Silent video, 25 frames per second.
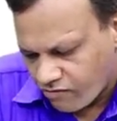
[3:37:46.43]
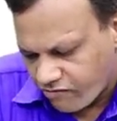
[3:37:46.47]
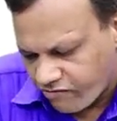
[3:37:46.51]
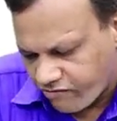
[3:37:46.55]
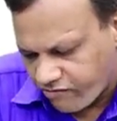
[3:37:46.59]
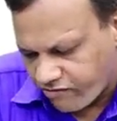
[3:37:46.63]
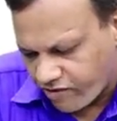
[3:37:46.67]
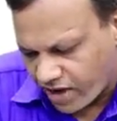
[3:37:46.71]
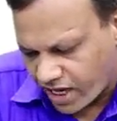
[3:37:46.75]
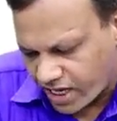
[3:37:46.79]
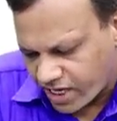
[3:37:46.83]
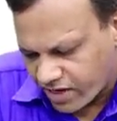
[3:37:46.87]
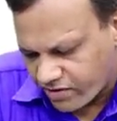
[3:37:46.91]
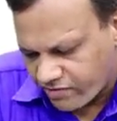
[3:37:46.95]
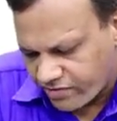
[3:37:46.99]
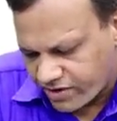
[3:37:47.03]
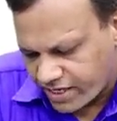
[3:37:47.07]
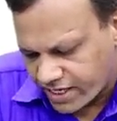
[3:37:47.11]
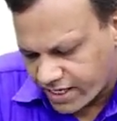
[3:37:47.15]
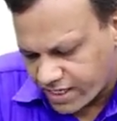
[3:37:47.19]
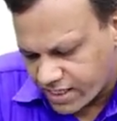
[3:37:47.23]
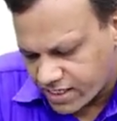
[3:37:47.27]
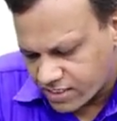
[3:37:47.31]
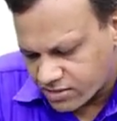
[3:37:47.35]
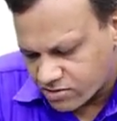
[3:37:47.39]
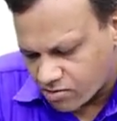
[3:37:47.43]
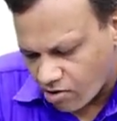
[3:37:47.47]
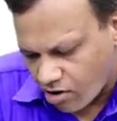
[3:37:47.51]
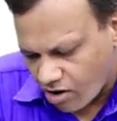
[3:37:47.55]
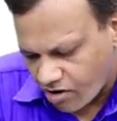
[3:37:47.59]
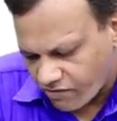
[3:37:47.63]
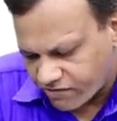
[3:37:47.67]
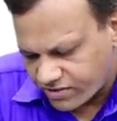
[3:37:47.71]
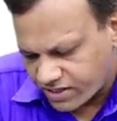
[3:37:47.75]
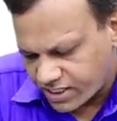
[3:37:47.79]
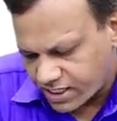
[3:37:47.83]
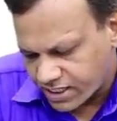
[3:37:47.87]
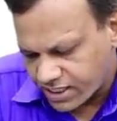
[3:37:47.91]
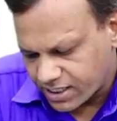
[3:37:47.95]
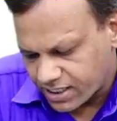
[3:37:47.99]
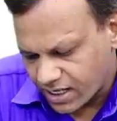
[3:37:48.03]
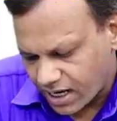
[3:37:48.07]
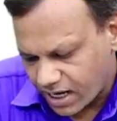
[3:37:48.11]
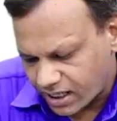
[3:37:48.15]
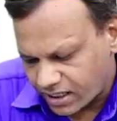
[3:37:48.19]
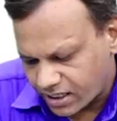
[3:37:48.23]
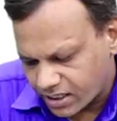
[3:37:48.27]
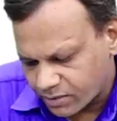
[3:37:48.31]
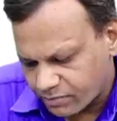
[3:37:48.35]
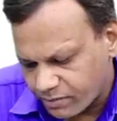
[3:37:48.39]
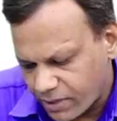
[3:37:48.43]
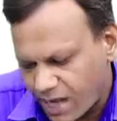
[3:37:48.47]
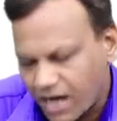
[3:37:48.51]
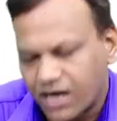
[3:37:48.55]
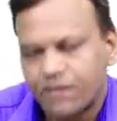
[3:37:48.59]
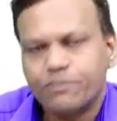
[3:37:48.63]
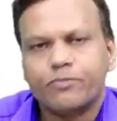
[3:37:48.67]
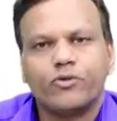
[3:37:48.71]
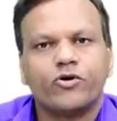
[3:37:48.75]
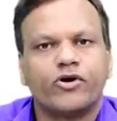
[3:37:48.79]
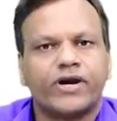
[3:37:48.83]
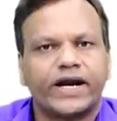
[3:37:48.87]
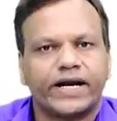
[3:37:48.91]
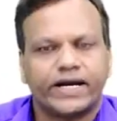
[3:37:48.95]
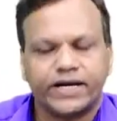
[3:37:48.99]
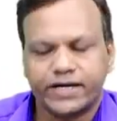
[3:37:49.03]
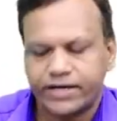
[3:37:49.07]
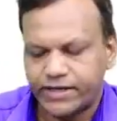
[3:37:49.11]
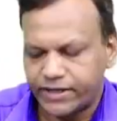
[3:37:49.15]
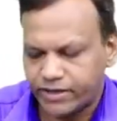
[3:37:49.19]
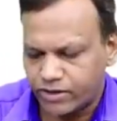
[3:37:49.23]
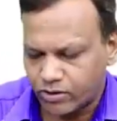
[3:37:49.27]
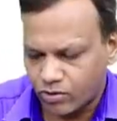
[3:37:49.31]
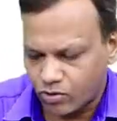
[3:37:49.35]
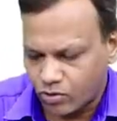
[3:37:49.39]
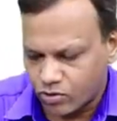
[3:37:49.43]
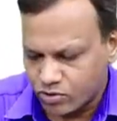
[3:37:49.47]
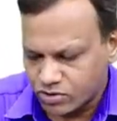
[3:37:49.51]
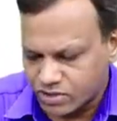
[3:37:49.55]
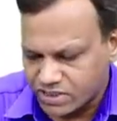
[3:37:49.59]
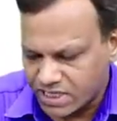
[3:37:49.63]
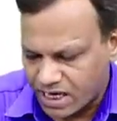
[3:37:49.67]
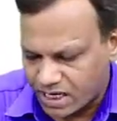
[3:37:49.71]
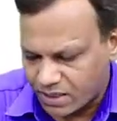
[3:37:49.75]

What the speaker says: 5 days of the unprotected intercourse.